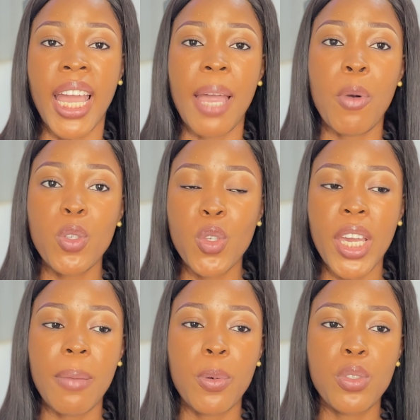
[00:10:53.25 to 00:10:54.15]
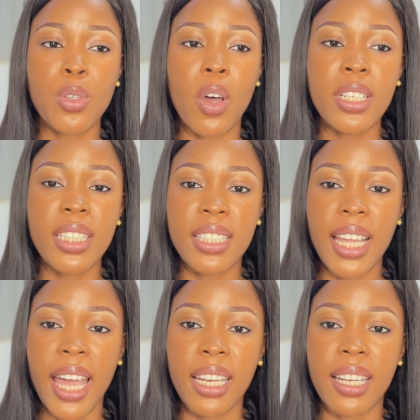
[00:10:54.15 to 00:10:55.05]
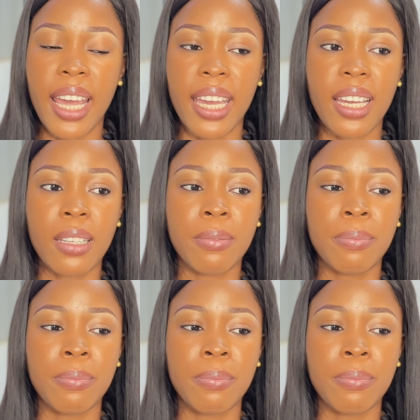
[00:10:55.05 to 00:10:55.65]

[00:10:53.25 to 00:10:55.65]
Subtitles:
I'm also able to understand like